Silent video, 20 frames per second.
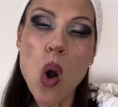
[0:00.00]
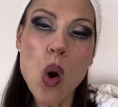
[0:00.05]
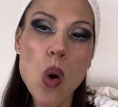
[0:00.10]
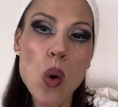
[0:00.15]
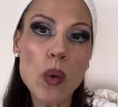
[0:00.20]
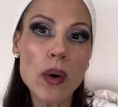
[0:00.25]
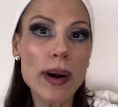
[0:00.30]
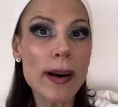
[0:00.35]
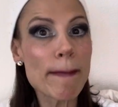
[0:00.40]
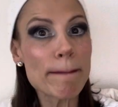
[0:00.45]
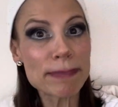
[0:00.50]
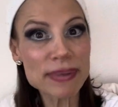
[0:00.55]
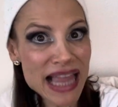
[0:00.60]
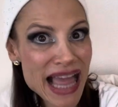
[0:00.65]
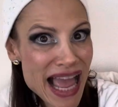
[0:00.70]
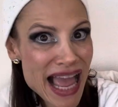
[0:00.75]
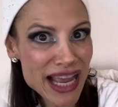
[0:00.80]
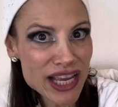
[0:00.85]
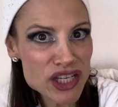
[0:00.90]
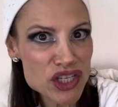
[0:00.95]
or a
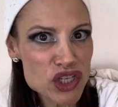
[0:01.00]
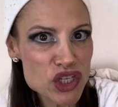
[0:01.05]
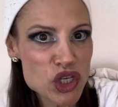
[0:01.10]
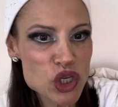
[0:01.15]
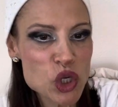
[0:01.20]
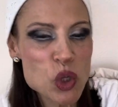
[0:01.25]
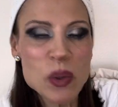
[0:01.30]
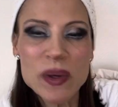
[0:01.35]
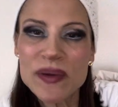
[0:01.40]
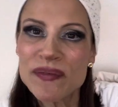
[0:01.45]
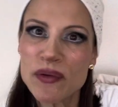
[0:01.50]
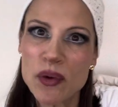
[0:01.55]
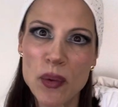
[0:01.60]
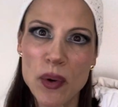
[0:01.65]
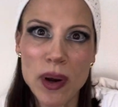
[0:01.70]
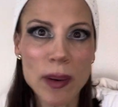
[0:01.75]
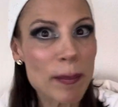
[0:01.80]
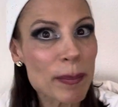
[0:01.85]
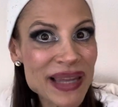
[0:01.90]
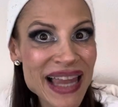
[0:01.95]
black shoe if you're
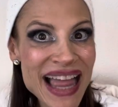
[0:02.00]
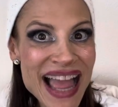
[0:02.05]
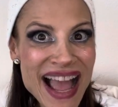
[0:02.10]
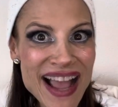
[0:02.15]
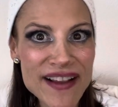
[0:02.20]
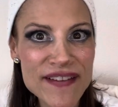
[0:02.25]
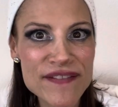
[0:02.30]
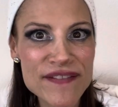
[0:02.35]
wearing black